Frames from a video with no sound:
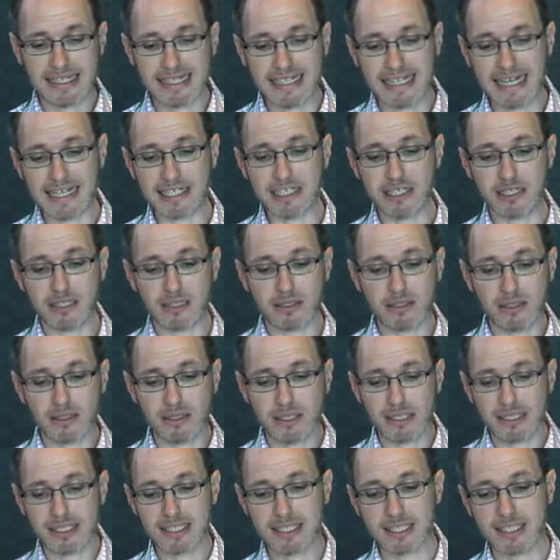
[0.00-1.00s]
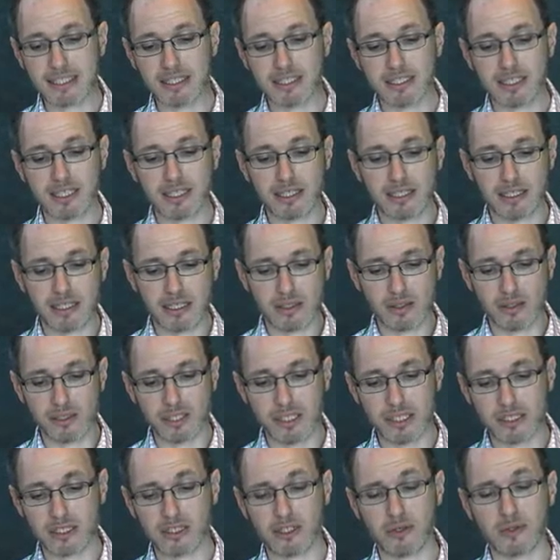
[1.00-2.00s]
gated CT and
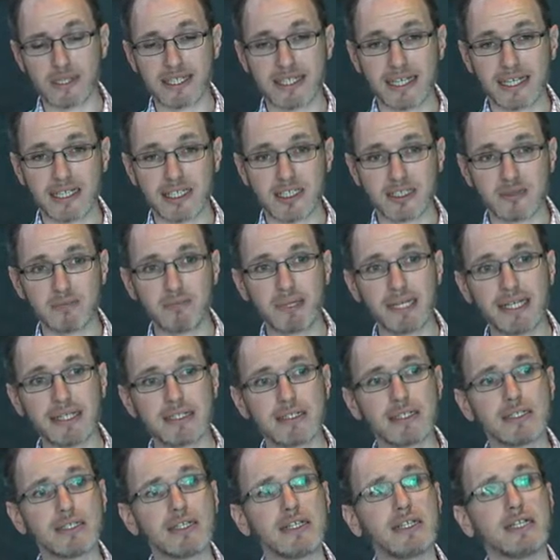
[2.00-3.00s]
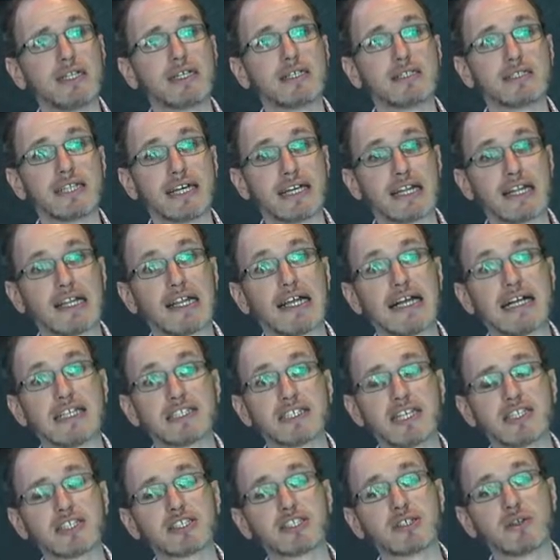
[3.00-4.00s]
also a gated PET that
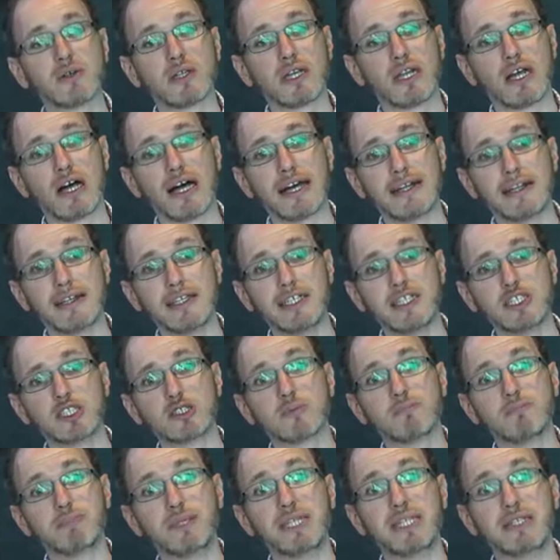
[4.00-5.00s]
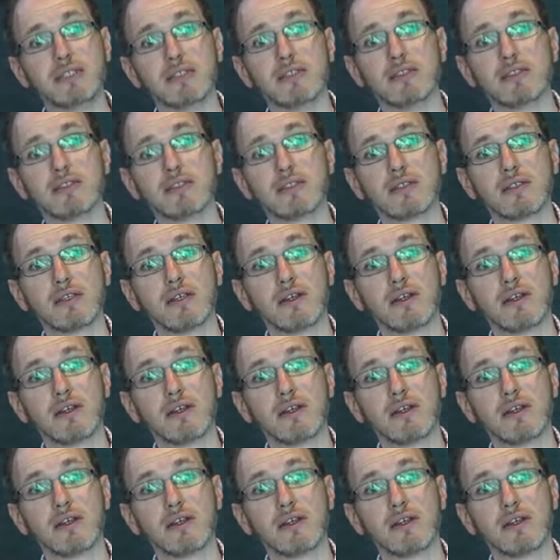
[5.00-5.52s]
allows us to align each bin